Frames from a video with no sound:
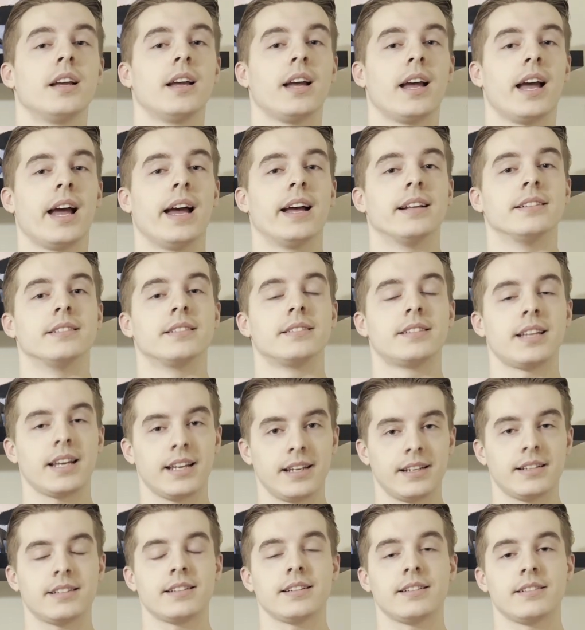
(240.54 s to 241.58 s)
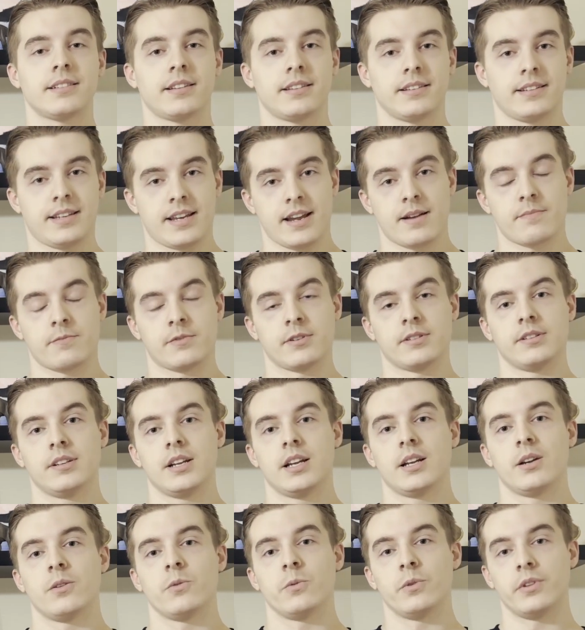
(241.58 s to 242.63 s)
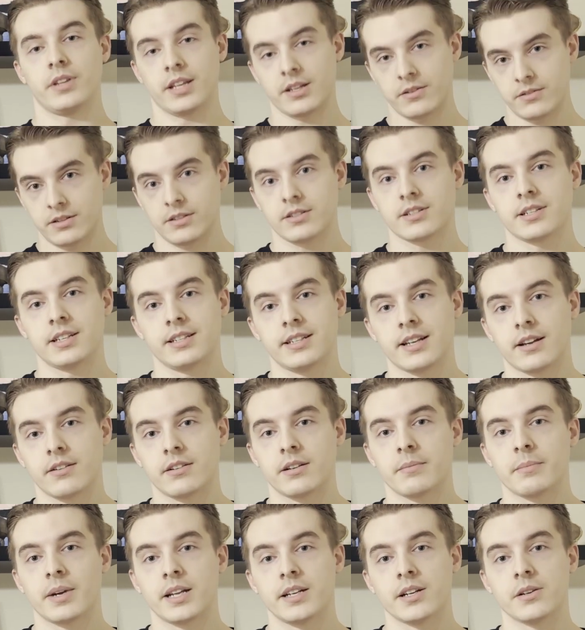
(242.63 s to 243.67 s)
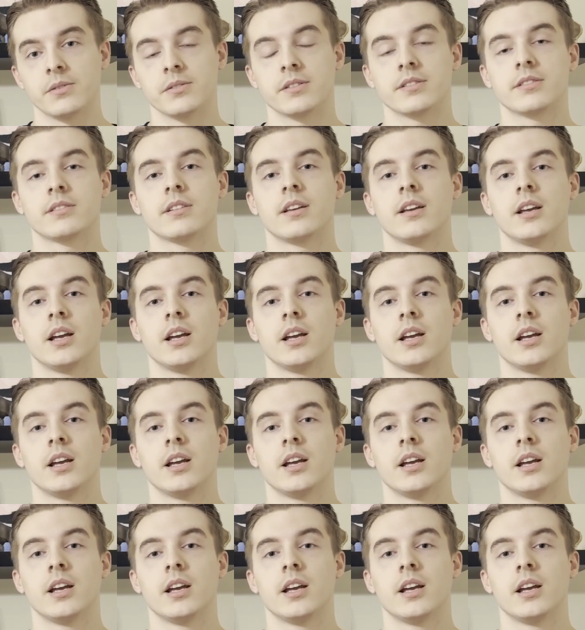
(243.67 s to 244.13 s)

and say it into the camera without looking down at my notes,